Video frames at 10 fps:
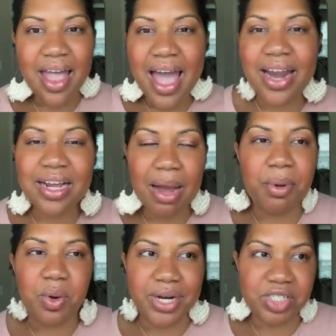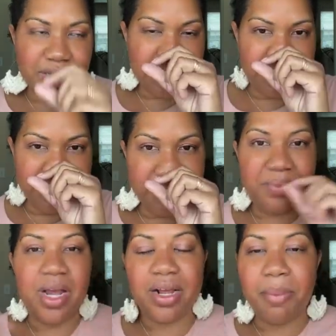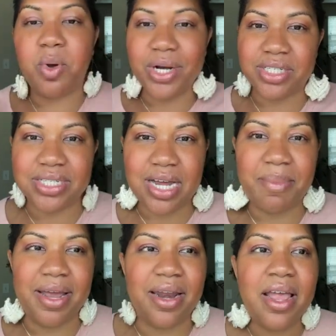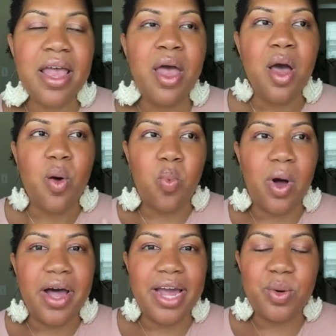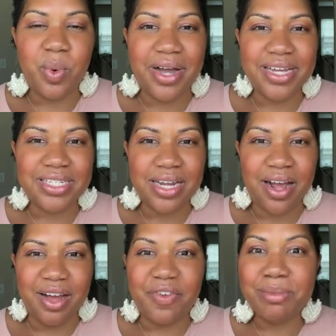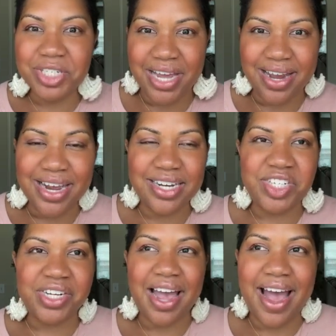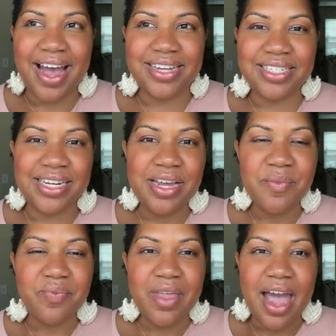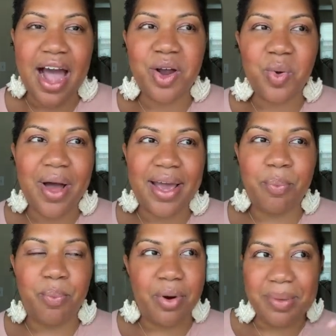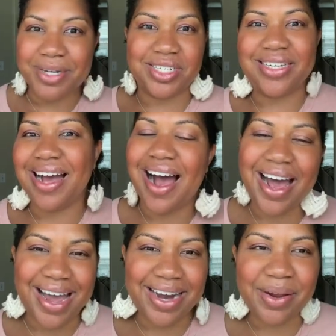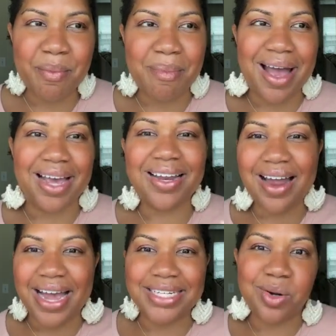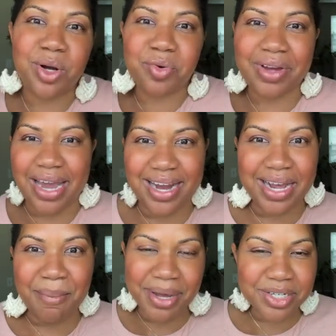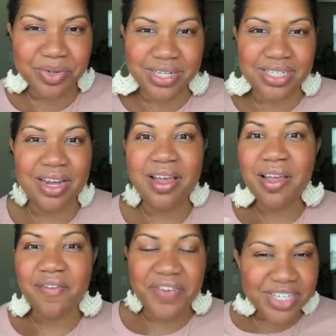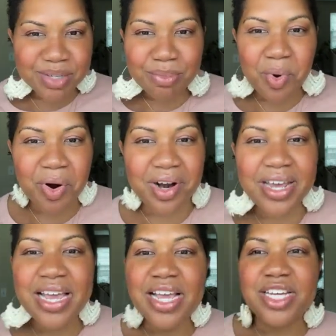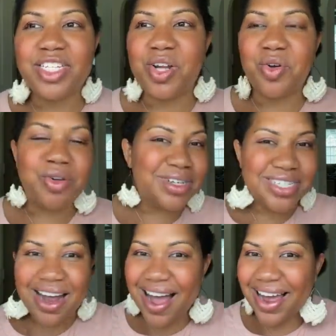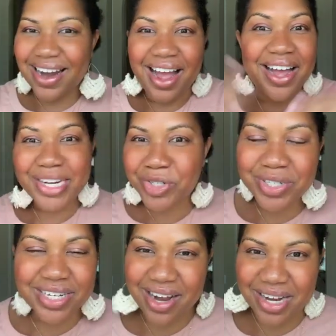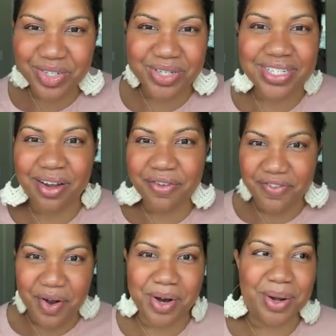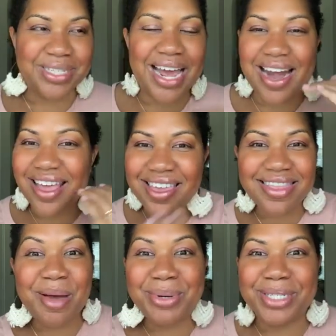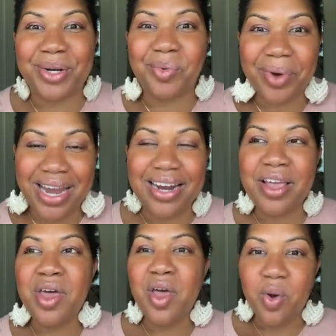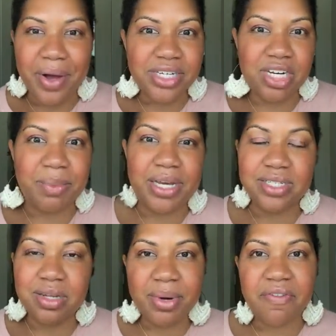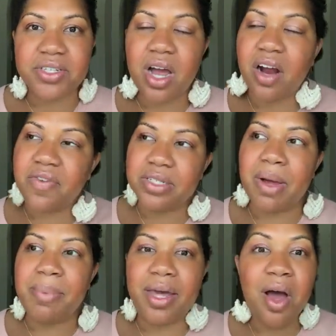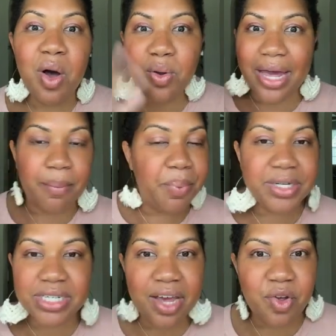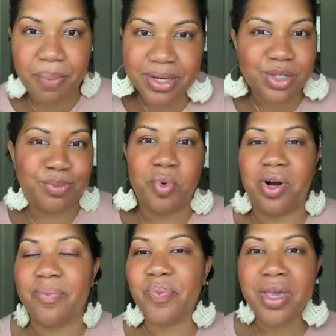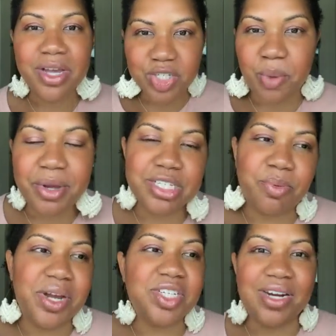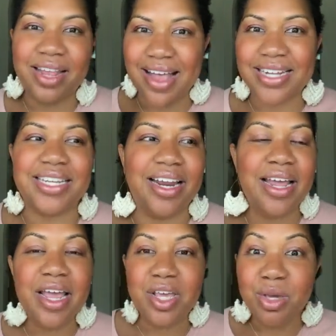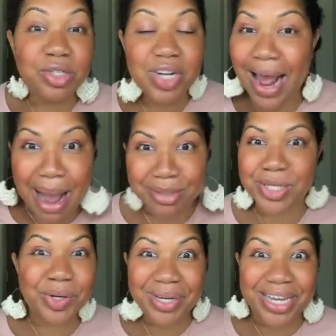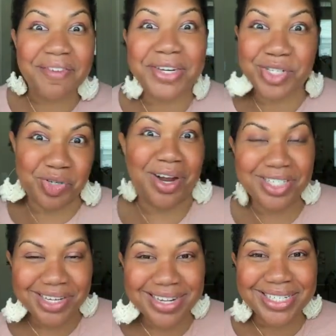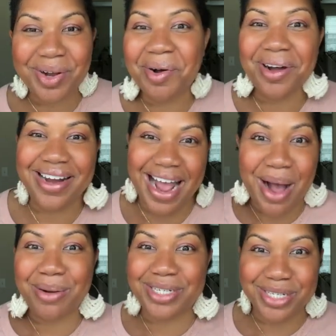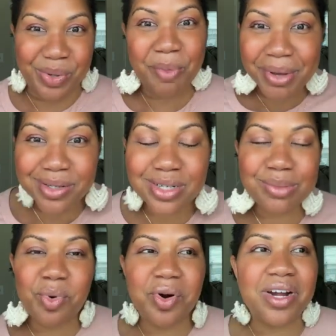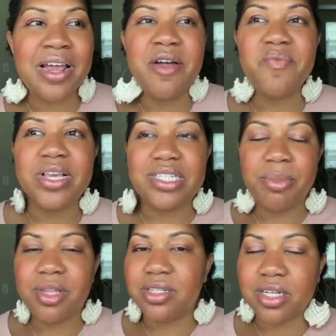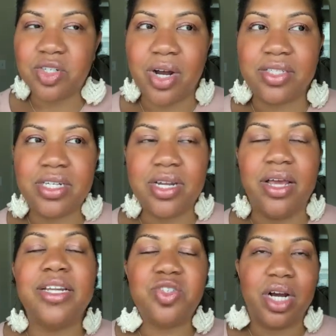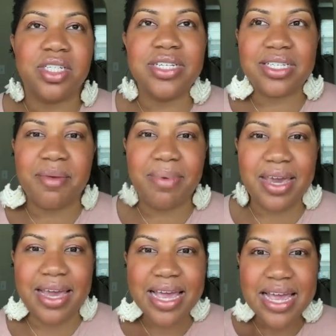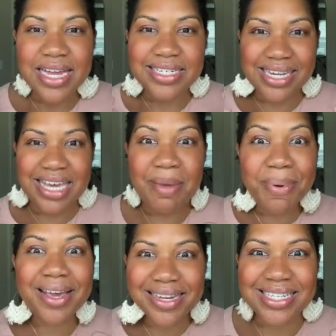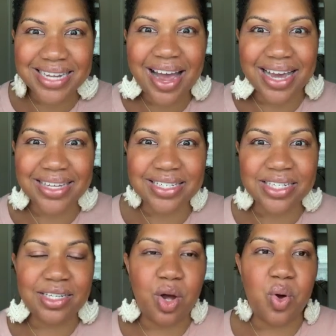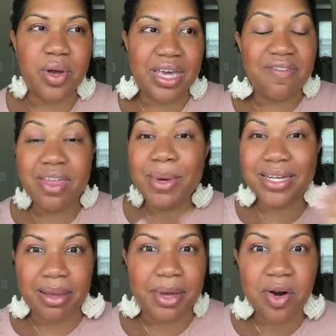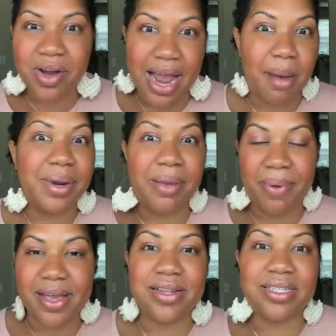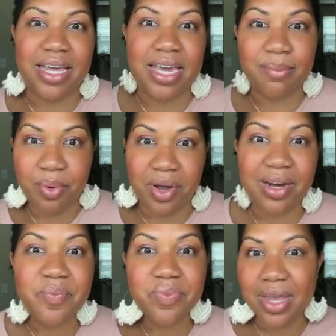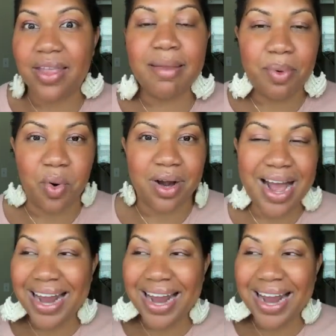I had a couple questions come in. One was from Jen, and she asked, how do I pretty much guide my clients on creating a Pinterest vision board so there's not hundreds and hundreds of photos? And I thought that was a great question because so many photographers might be like, put together a Pinterest board, show me inspiration, and that's it. You should absolutely give instructions on how to do a Pinterest board. Some of those instructions can be to keep it concise. So give them a limit on how many pins they can put in the board.